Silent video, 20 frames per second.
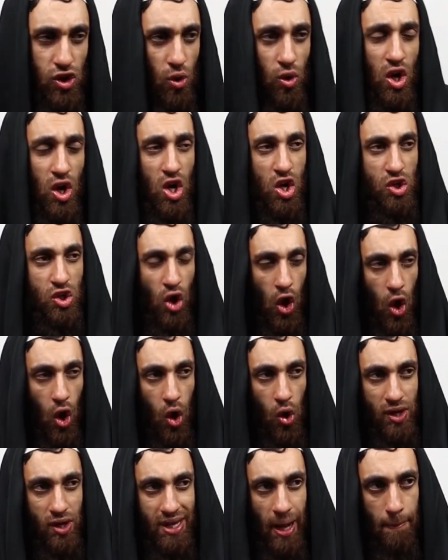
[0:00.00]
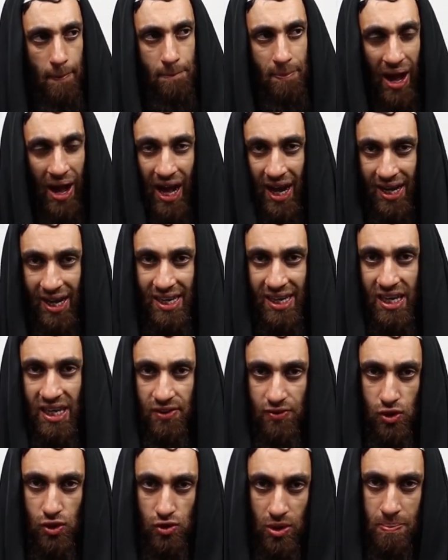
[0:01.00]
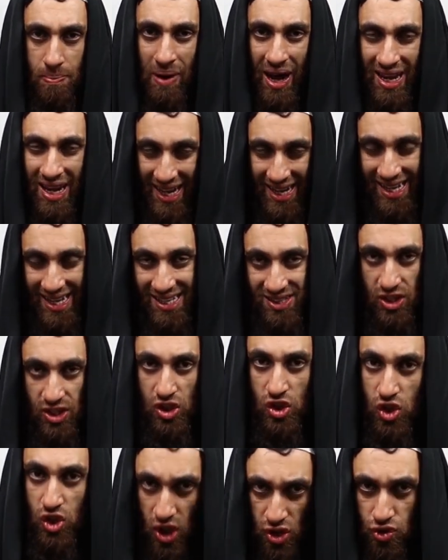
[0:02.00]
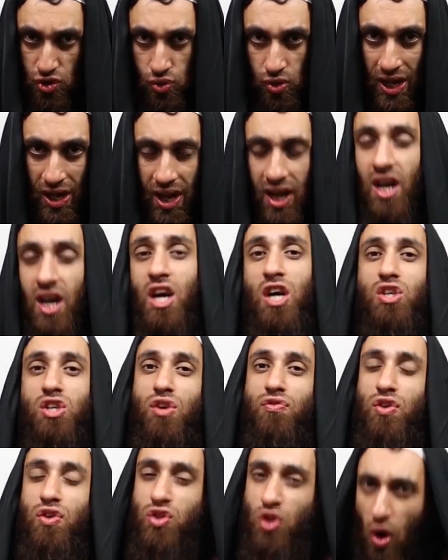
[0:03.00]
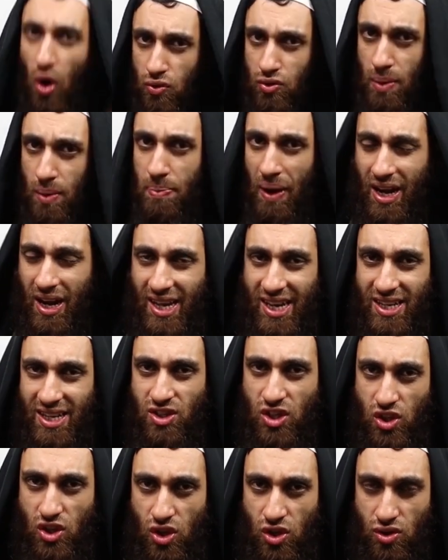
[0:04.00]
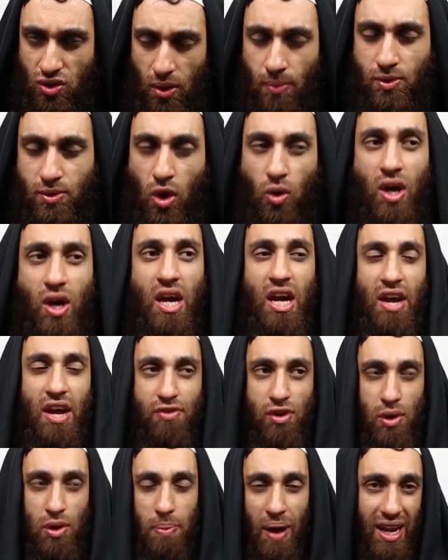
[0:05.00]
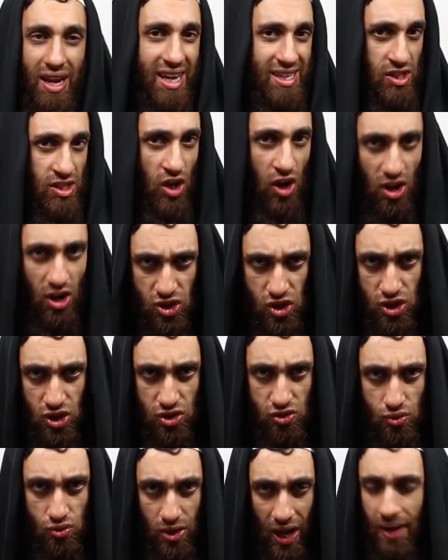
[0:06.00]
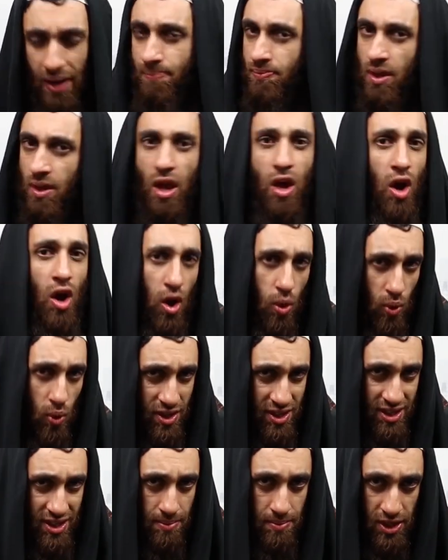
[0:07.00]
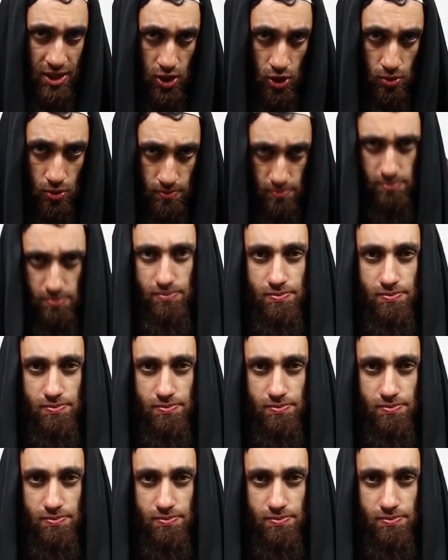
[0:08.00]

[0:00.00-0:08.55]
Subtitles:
So you're only a Baghi if you rebel against a just ruler. So if you don't rebel against a just, so if you rebel against an unjust ruler, what does that make you?